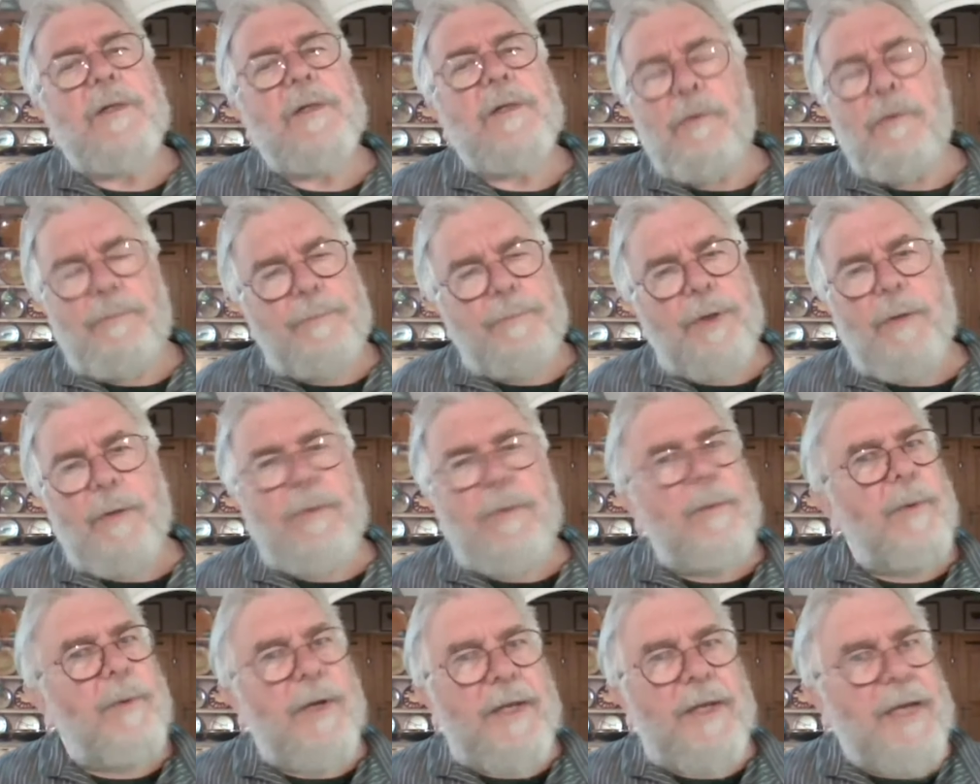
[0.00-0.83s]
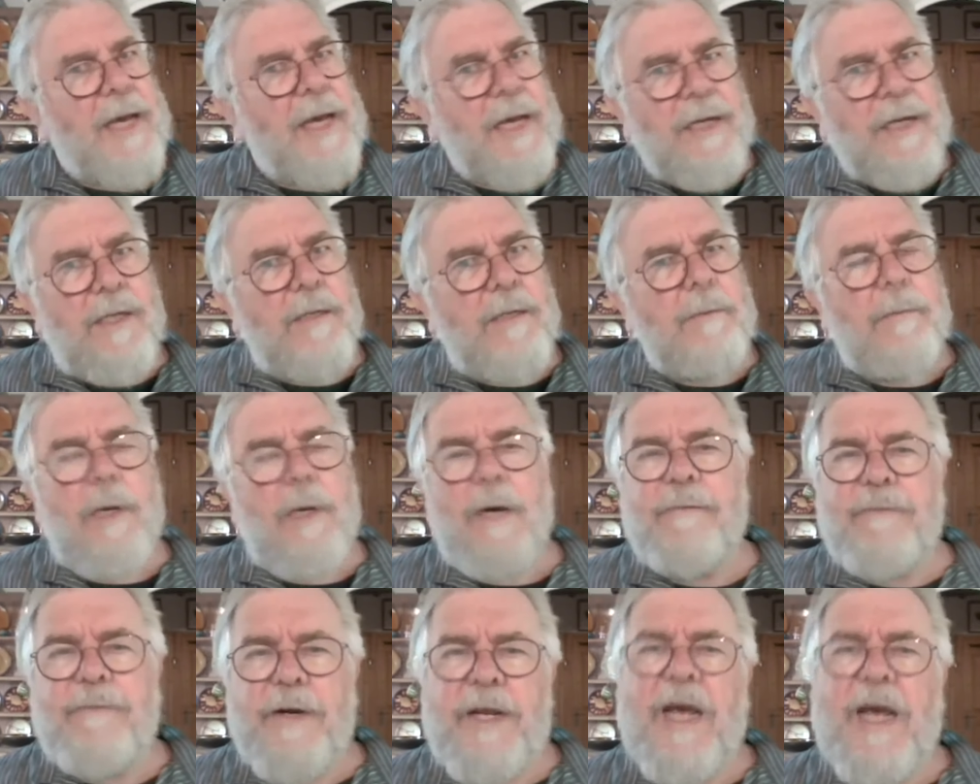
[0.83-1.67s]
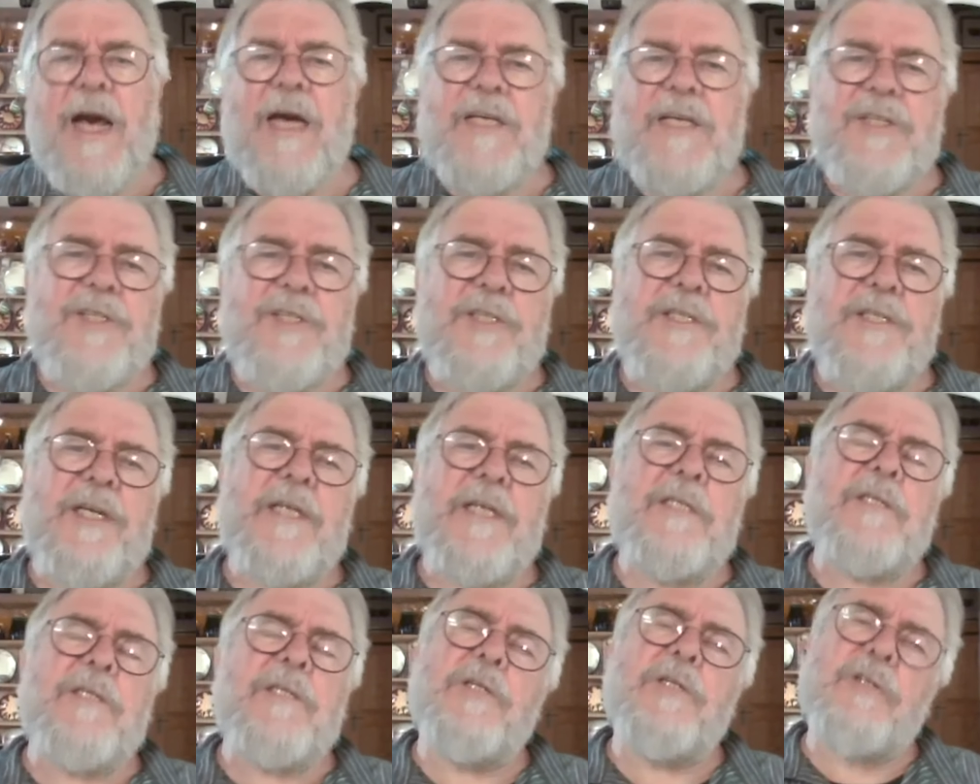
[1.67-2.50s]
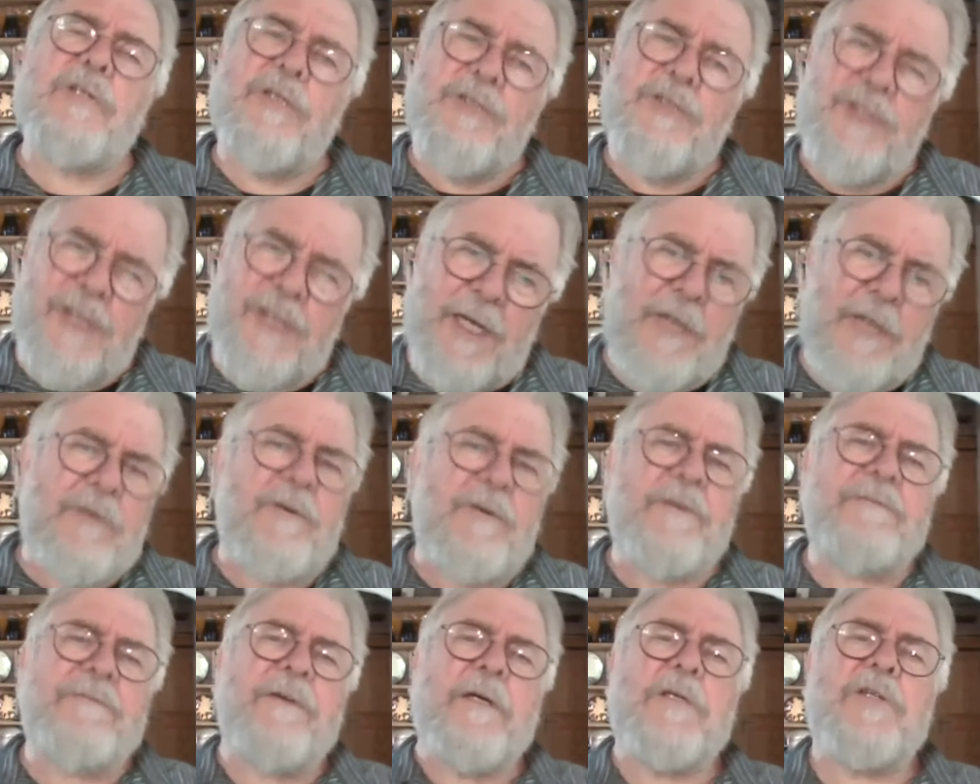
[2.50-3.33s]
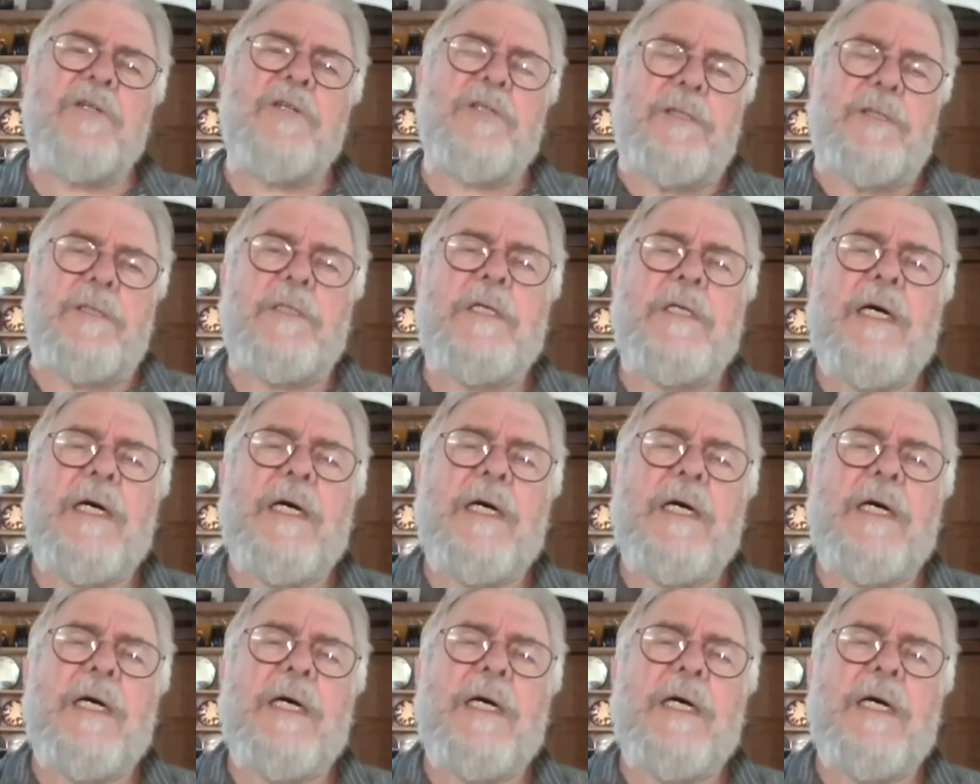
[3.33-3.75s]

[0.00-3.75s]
They probably had a very high status or sacred function.